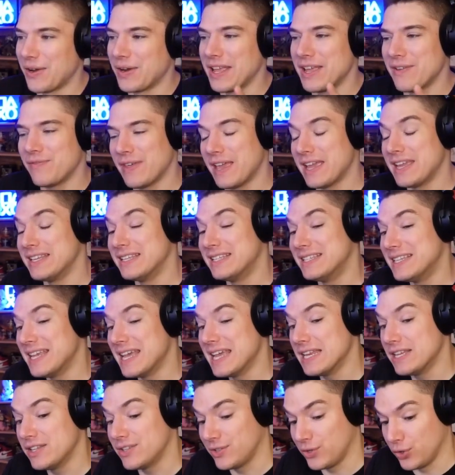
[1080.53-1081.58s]
if they
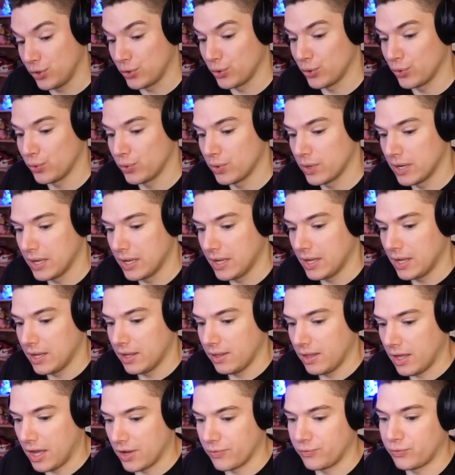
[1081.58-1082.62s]
did do
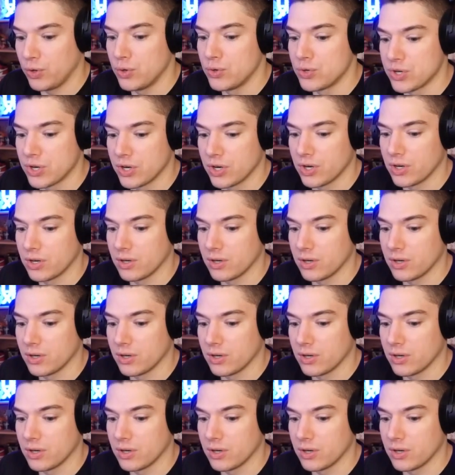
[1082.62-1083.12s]
a future